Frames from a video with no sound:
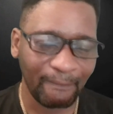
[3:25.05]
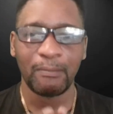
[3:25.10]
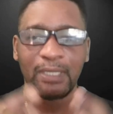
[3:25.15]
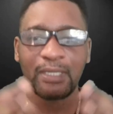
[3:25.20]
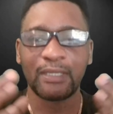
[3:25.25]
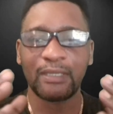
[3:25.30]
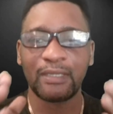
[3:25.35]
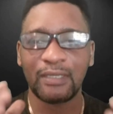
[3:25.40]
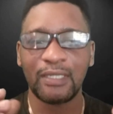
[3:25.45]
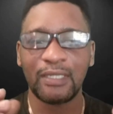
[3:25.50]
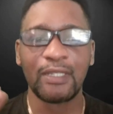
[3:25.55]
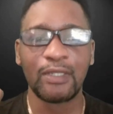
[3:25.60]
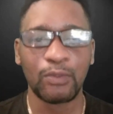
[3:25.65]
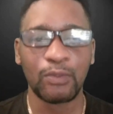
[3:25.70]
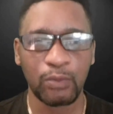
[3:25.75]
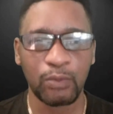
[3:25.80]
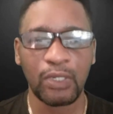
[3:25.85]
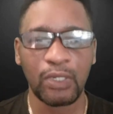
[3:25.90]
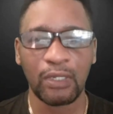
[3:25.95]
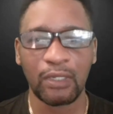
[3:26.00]
But in
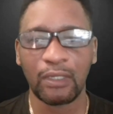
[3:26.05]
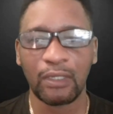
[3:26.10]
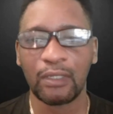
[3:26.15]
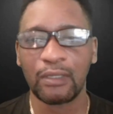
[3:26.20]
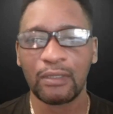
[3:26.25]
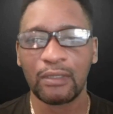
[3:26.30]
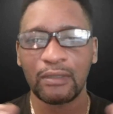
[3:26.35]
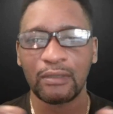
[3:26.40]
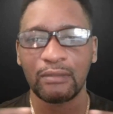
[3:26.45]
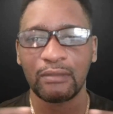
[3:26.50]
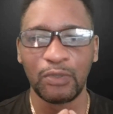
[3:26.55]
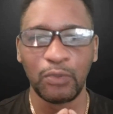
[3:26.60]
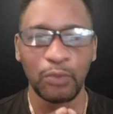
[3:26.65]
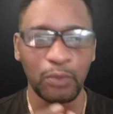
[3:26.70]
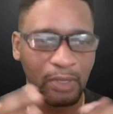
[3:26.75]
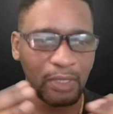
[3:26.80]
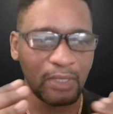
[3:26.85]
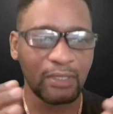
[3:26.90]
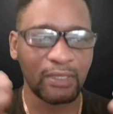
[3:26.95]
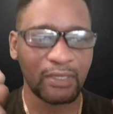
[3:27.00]
today's world, you
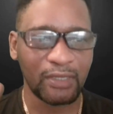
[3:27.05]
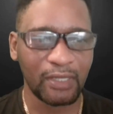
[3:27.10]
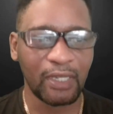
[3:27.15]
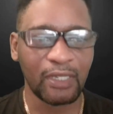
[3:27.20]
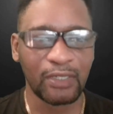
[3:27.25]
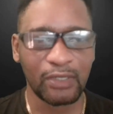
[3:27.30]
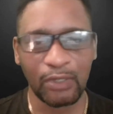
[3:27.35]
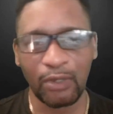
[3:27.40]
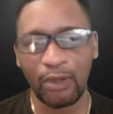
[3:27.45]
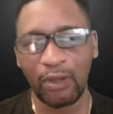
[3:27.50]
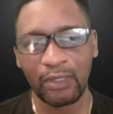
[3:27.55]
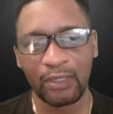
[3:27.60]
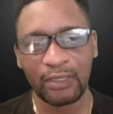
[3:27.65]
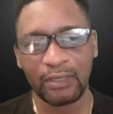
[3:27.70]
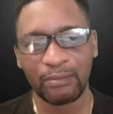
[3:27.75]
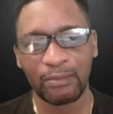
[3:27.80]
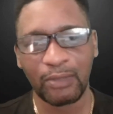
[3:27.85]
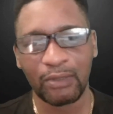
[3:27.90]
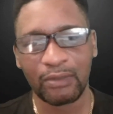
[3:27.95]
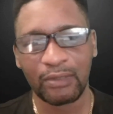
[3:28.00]
need to start
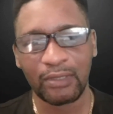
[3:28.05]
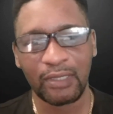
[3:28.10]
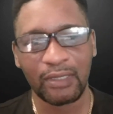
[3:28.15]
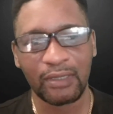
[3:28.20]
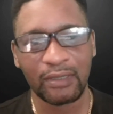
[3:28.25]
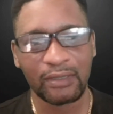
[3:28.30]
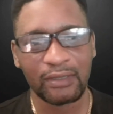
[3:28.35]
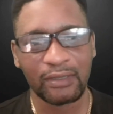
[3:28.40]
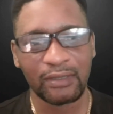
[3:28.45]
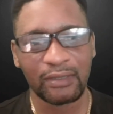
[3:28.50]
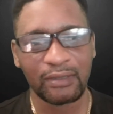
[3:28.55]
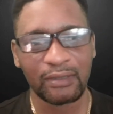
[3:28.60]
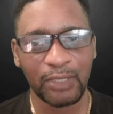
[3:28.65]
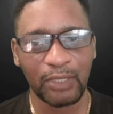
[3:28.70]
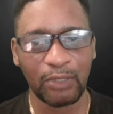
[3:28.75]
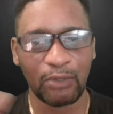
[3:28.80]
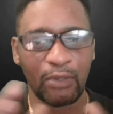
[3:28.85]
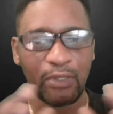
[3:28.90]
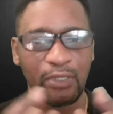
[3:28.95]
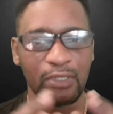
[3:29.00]
talking about this
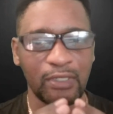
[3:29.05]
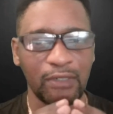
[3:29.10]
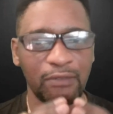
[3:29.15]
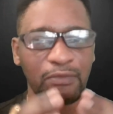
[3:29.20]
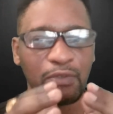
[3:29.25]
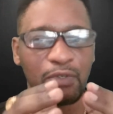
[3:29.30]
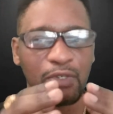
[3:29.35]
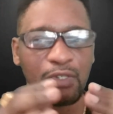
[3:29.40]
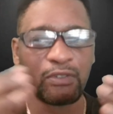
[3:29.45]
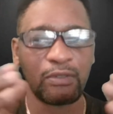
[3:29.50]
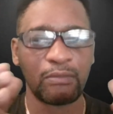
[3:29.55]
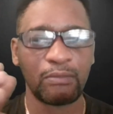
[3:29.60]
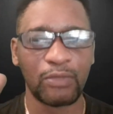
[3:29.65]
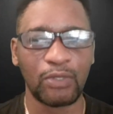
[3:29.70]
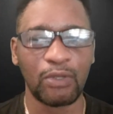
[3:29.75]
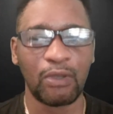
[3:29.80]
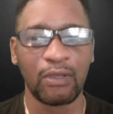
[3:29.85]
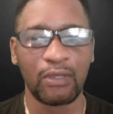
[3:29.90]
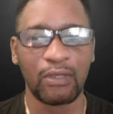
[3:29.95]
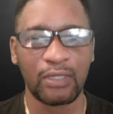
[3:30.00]
because divorced from
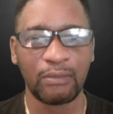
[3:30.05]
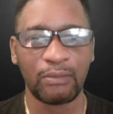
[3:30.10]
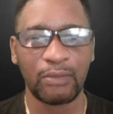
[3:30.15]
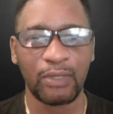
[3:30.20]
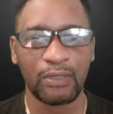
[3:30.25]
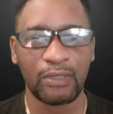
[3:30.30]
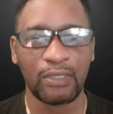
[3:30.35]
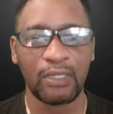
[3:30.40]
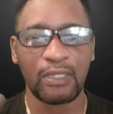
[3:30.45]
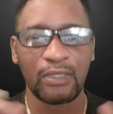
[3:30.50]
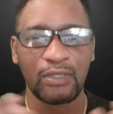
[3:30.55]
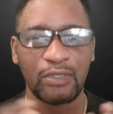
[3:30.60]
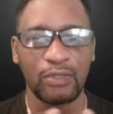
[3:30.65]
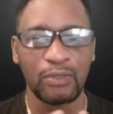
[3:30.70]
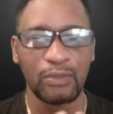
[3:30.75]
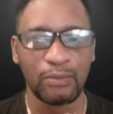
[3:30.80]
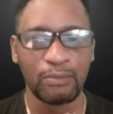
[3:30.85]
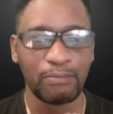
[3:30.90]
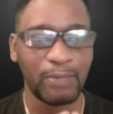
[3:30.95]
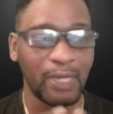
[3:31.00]
talking about this,
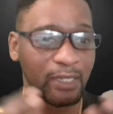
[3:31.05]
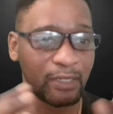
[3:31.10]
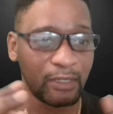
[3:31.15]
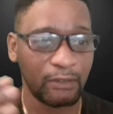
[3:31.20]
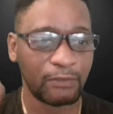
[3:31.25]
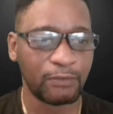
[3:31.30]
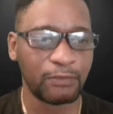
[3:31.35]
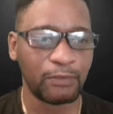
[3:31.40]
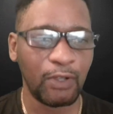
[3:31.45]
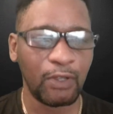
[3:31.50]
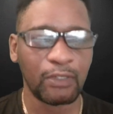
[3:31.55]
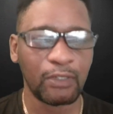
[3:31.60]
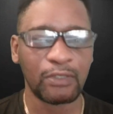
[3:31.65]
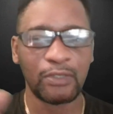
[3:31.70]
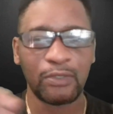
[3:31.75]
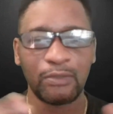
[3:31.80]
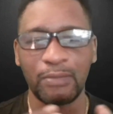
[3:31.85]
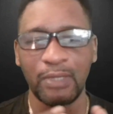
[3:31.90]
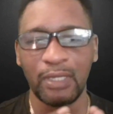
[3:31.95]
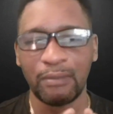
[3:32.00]
you by
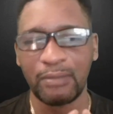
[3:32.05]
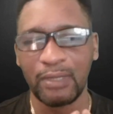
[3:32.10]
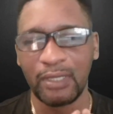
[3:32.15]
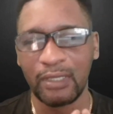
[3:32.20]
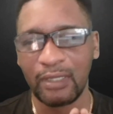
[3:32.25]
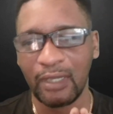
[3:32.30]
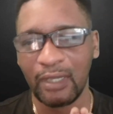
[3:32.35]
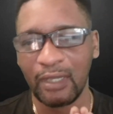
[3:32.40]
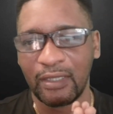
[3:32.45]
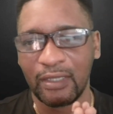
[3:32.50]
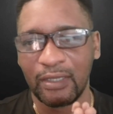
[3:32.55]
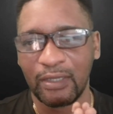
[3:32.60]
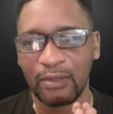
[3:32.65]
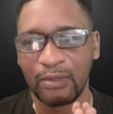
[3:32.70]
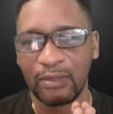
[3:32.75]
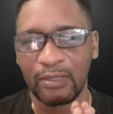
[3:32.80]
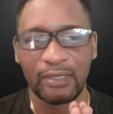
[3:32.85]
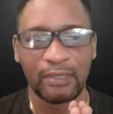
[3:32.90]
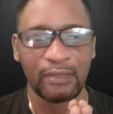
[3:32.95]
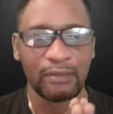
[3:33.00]
default, you may be,
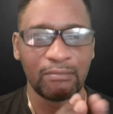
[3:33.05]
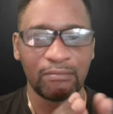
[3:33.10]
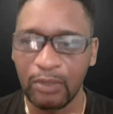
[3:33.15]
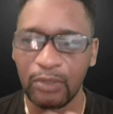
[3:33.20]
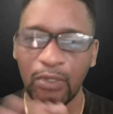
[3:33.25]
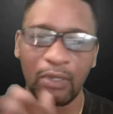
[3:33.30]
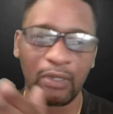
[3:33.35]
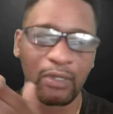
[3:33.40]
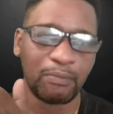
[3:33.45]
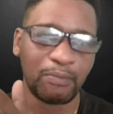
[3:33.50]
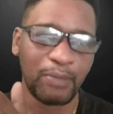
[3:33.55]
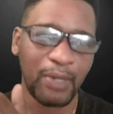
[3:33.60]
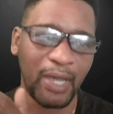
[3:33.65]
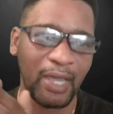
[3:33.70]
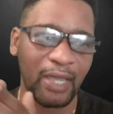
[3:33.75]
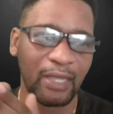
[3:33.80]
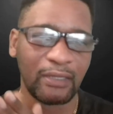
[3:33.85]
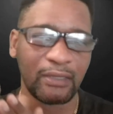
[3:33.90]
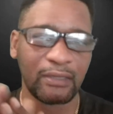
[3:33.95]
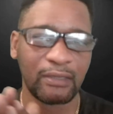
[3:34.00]
down a
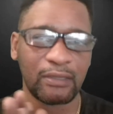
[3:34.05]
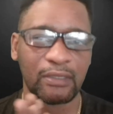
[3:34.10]
path